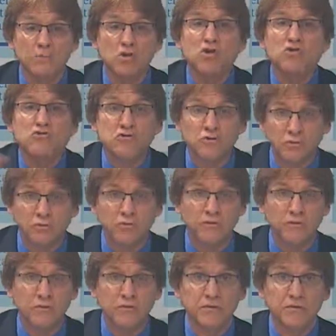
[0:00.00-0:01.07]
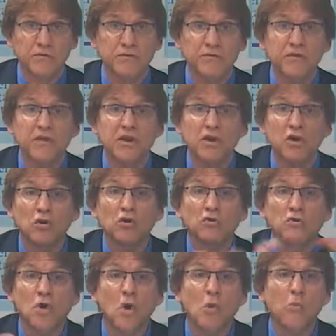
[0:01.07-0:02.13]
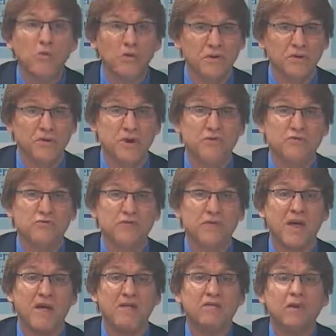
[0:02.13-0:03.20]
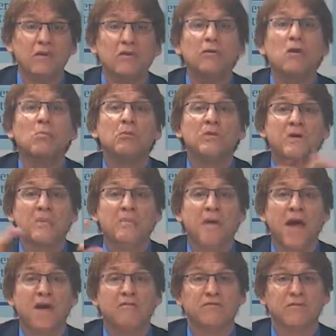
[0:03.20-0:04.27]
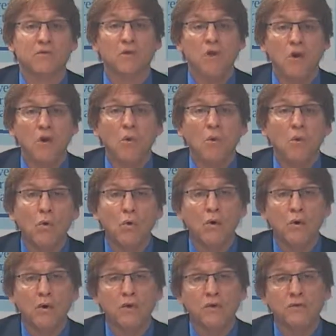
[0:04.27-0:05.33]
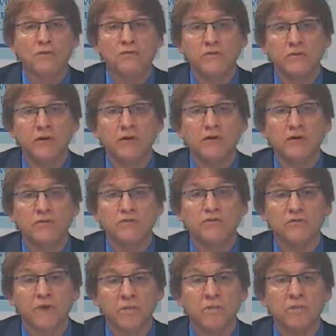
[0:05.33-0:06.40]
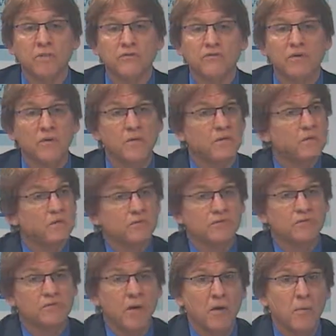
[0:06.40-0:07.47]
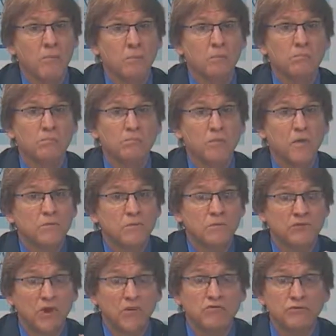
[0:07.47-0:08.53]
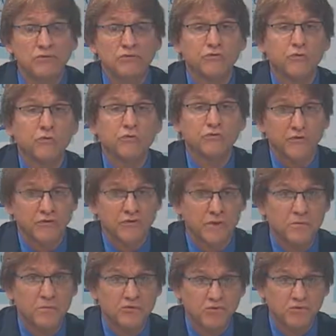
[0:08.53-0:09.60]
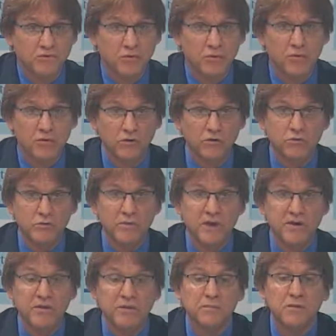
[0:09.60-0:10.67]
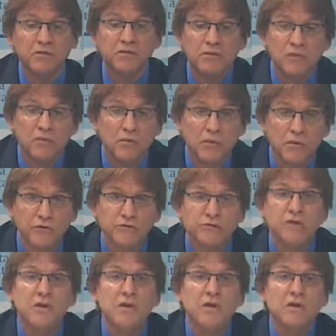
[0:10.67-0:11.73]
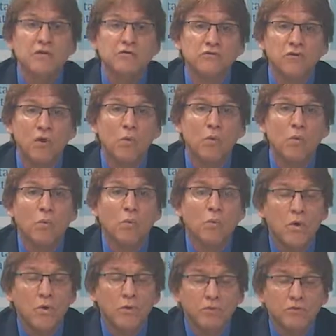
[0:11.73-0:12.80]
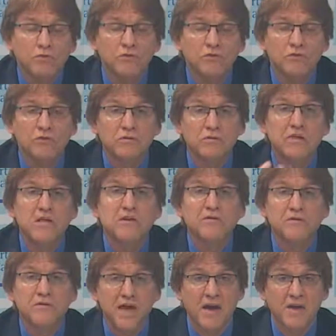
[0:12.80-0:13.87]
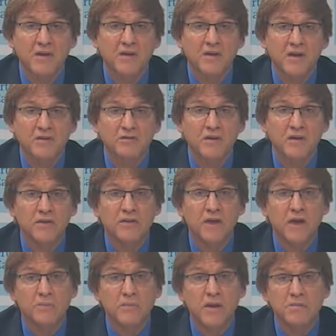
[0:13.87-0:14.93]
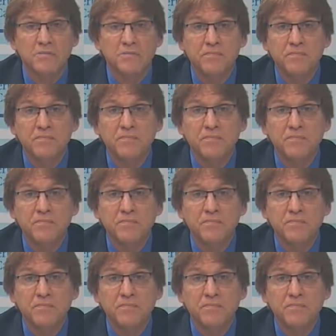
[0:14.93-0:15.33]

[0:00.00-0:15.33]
issues that are global in nature, that are globally impactful. Or is the audience some potential students, as I mentioned earlier, who might come into the course? So to deliver that content then might